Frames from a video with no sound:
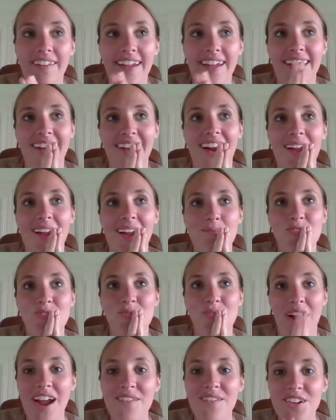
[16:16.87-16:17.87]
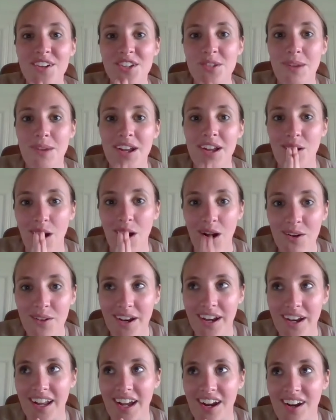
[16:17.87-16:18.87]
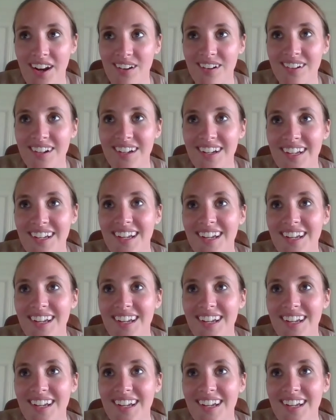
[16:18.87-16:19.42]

Like I'm driving to my car right now.